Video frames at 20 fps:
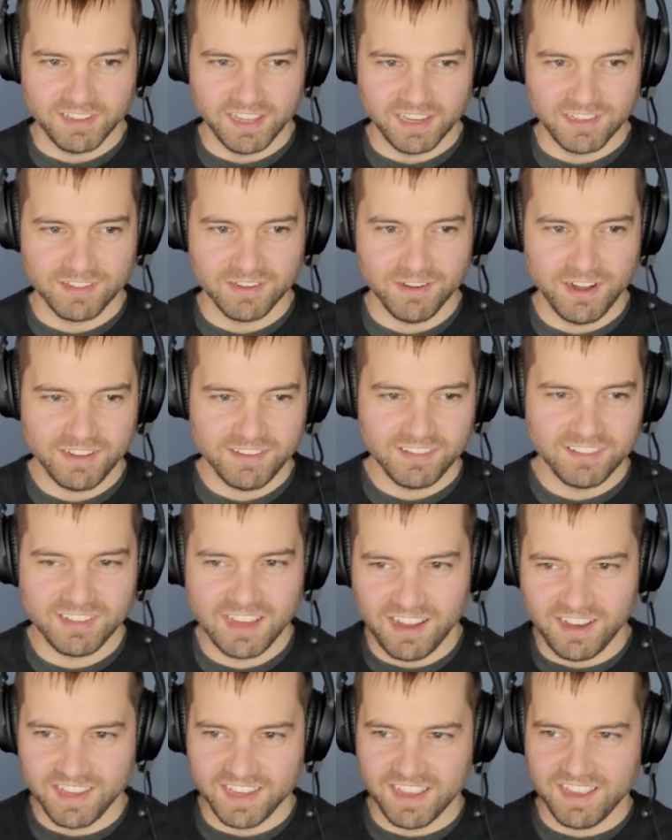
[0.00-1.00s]
Like they're not
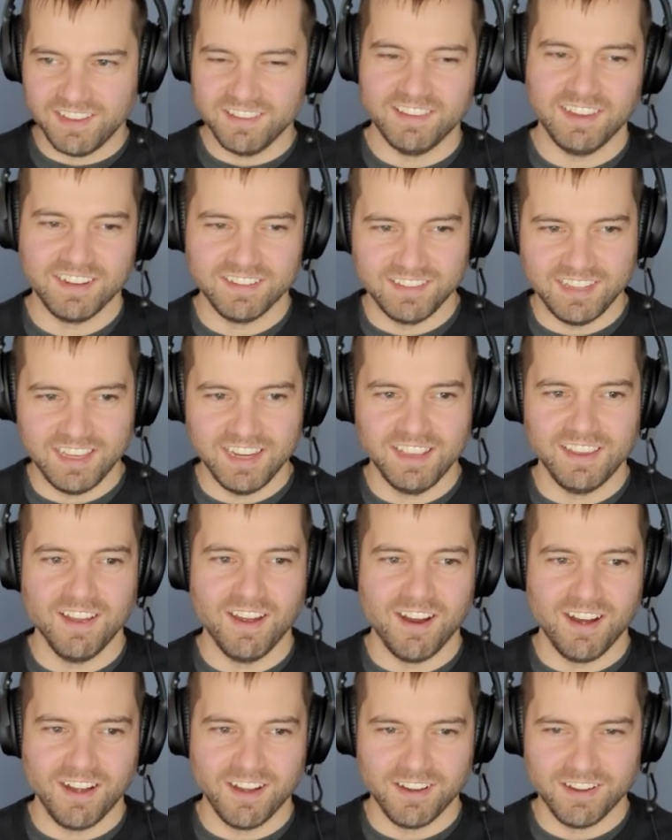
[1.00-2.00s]
selling it as like D D
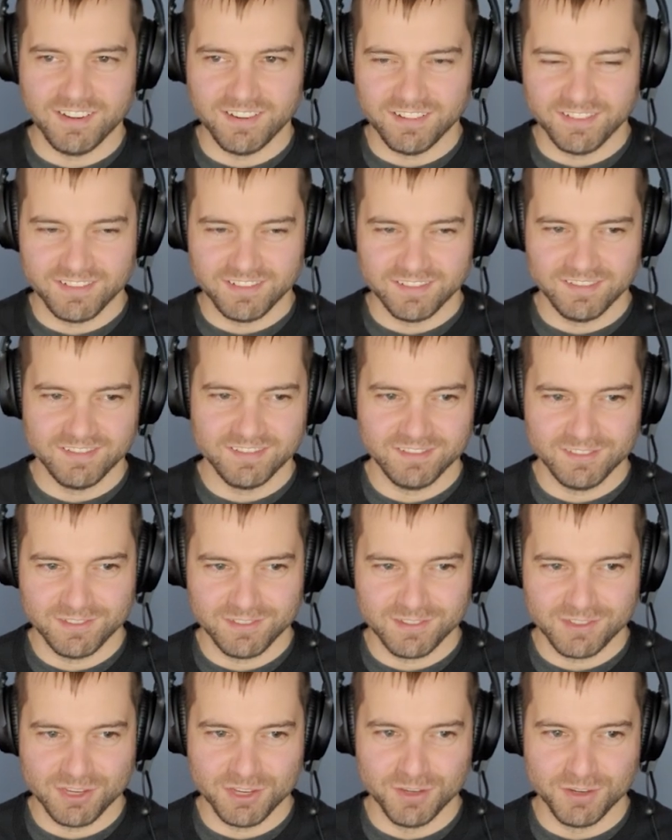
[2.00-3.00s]
R
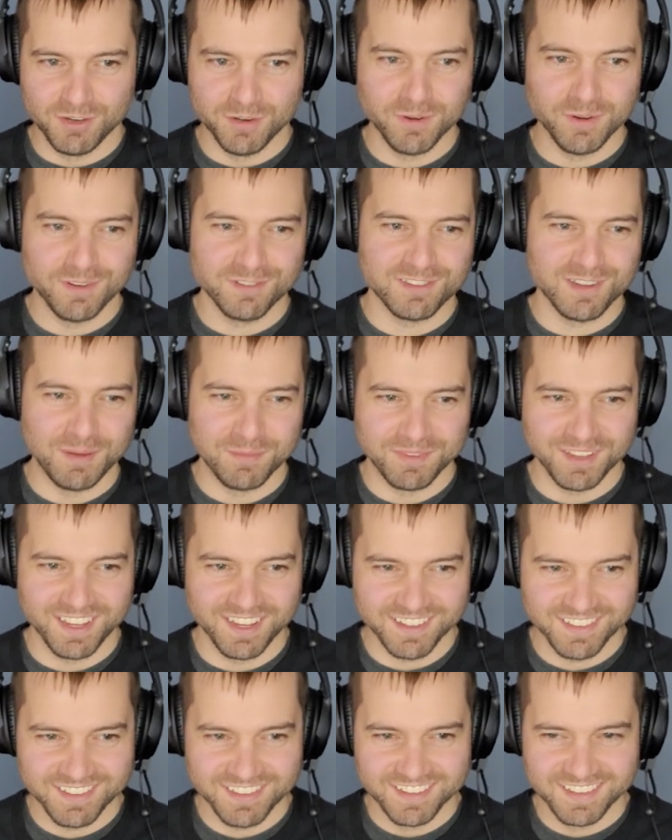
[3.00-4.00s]
two or
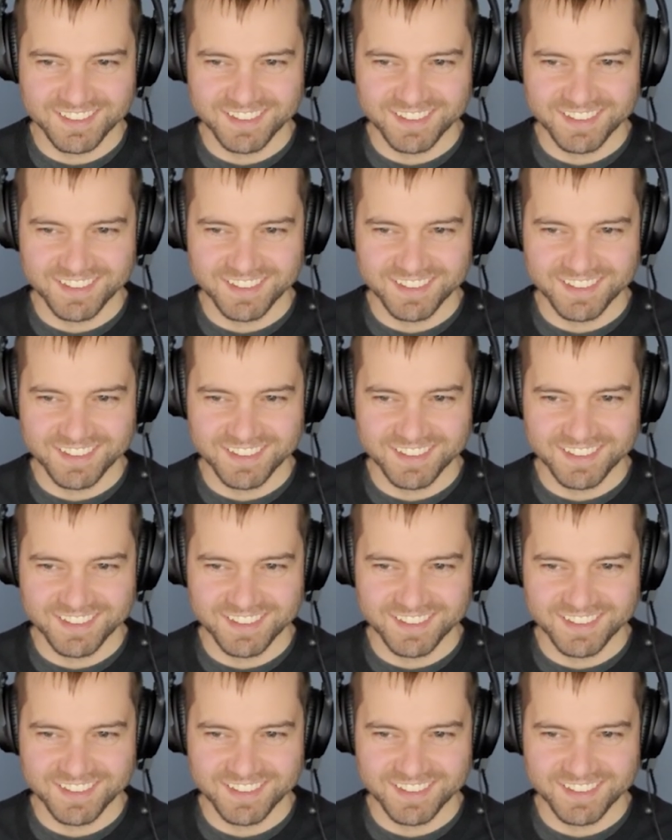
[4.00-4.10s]
something.